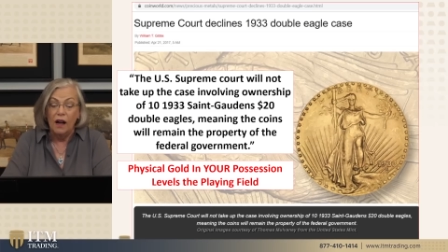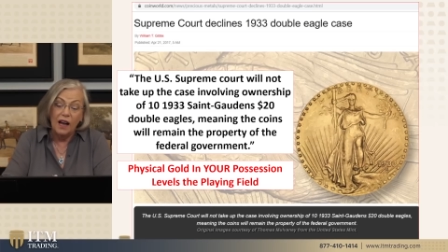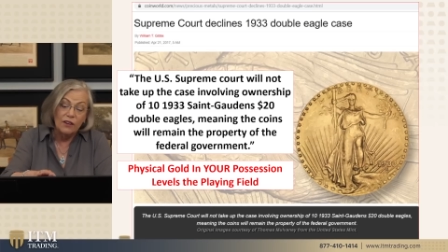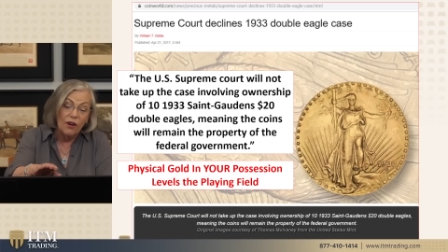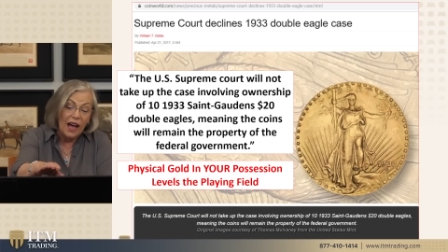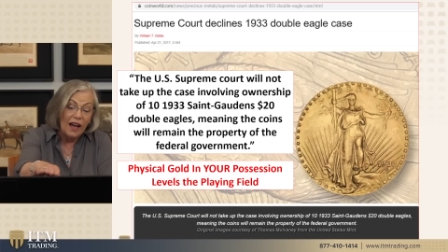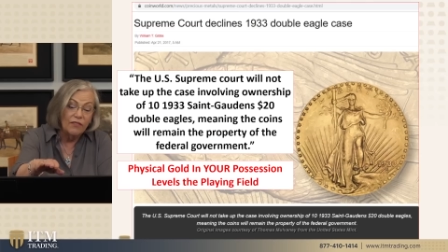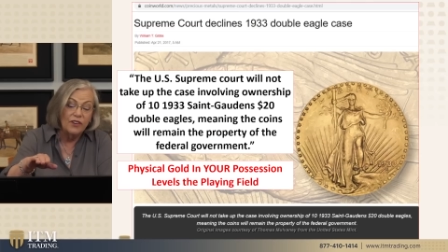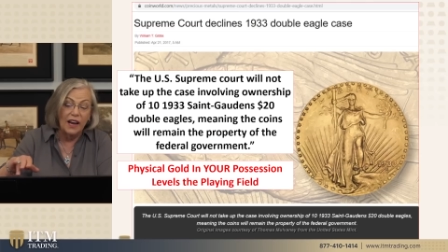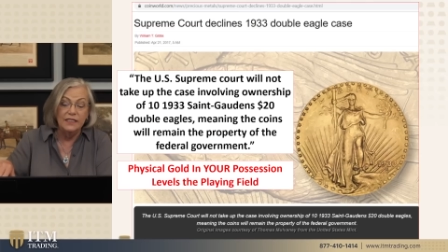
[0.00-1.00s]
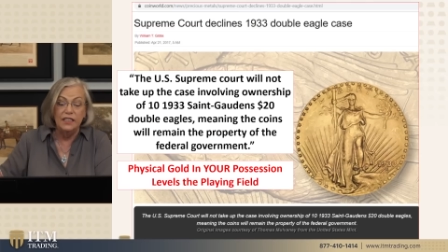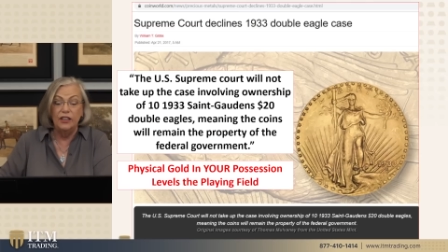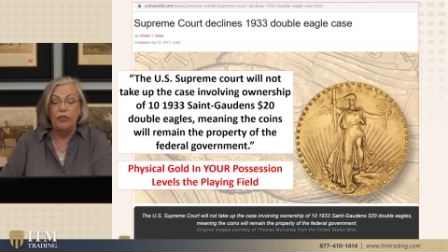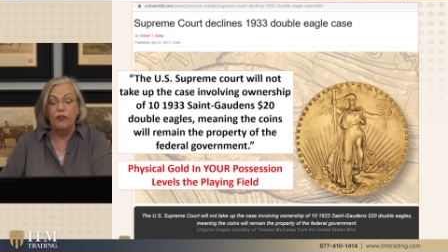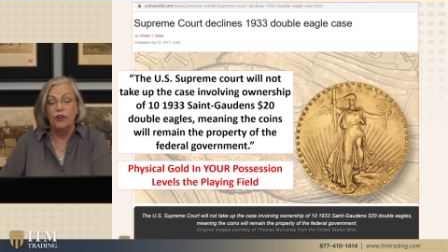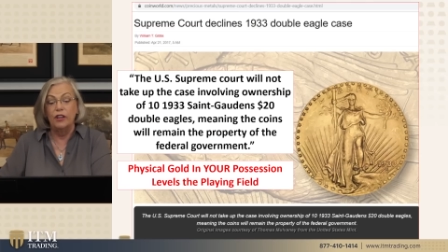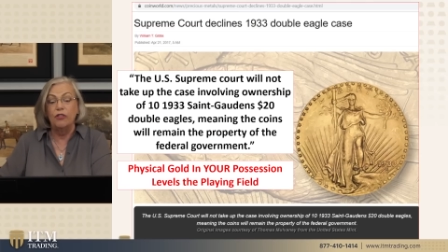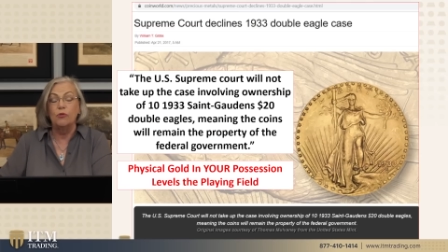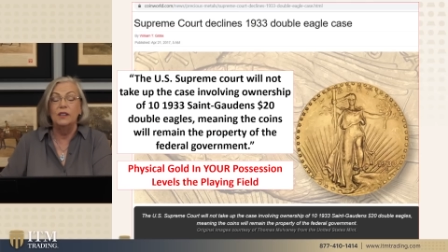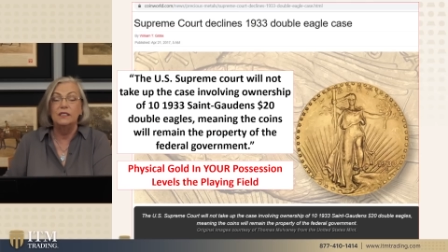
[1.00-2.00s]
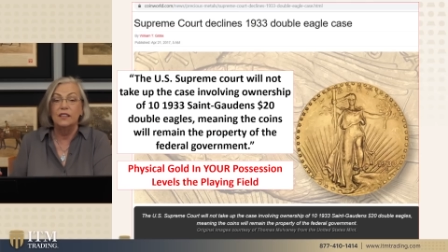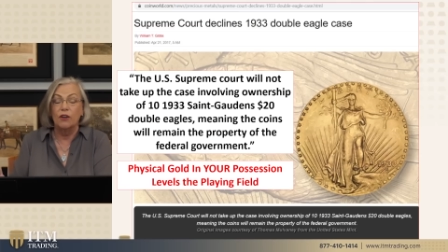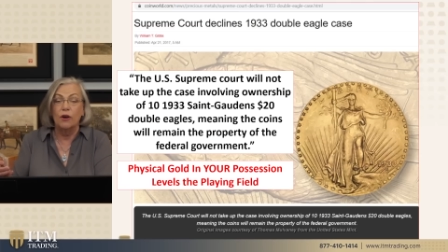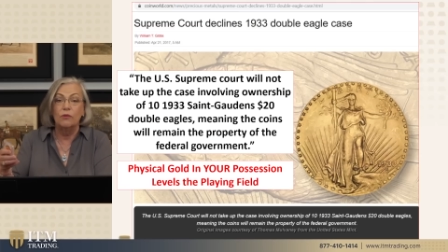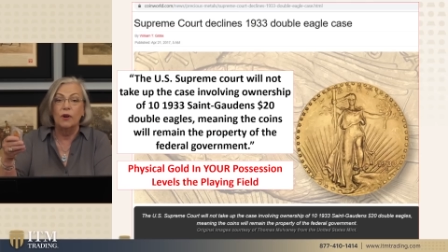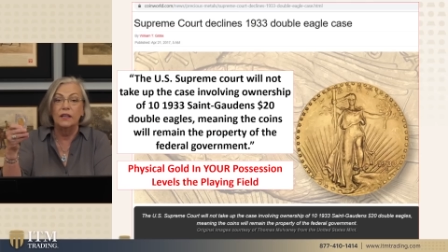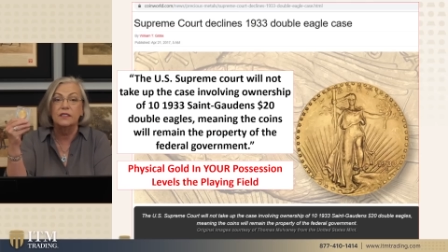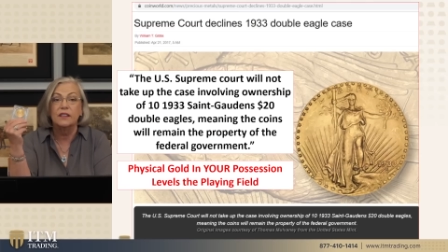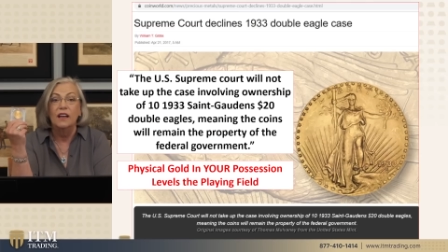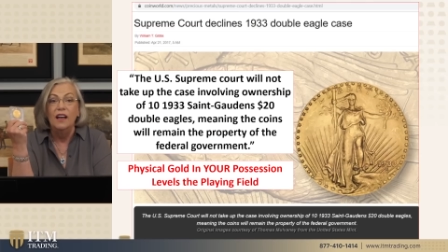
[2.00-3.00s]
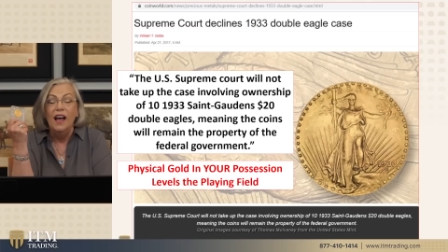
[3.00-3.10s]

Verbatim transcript: I don't have 1933s that are at risk.